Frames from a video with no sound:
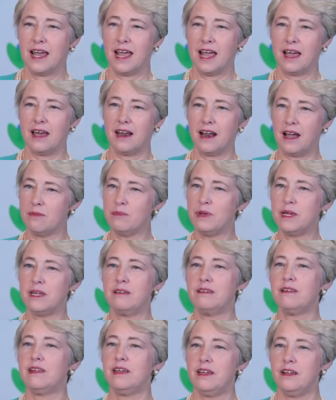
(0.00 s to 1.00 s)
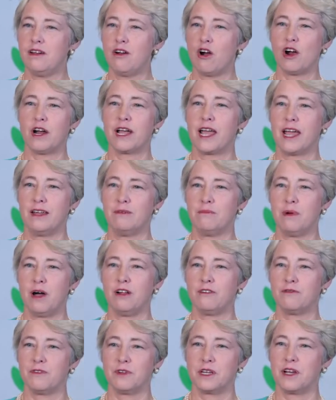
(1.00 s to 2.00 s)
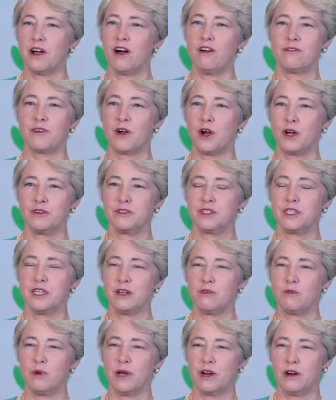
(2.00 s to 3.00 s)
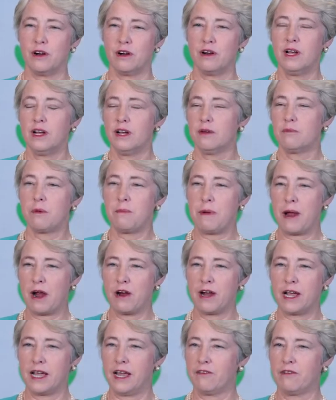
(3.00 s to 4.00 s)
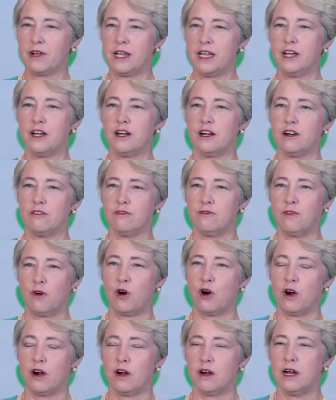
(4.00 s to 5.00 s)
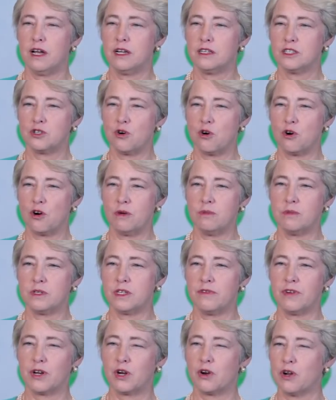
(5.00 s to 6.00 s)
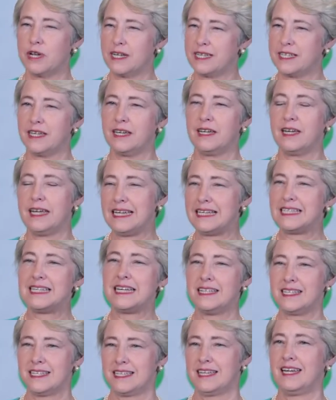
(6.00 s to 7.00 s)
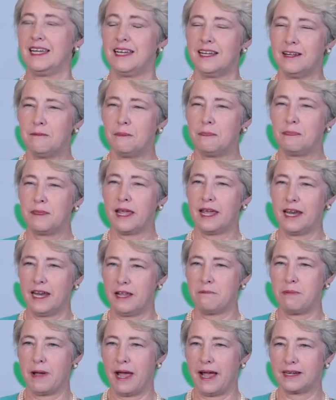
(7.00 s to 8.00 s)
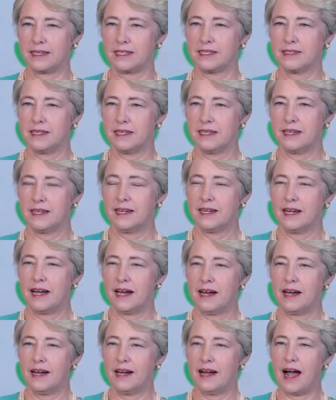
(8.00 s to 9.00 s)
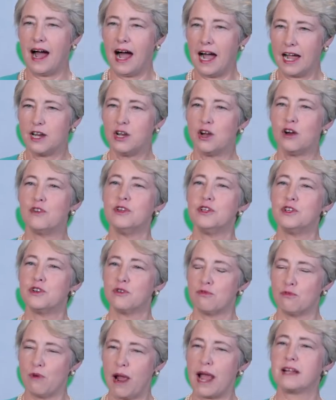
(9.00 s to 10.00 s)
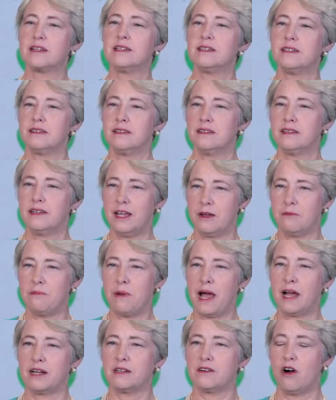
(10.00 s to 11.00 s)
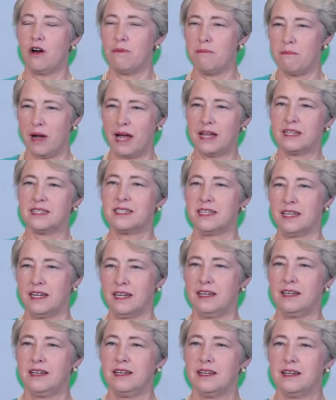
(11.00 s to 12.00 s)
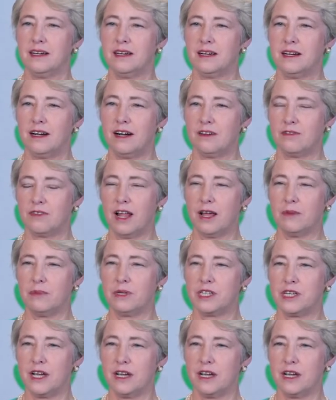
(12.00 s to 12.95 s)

and I'm in the hurricane belt for the Gulf Coast, and we are preparing every year for storms of increasing intensity and impact. Uh, I know the direct impact on my city of climate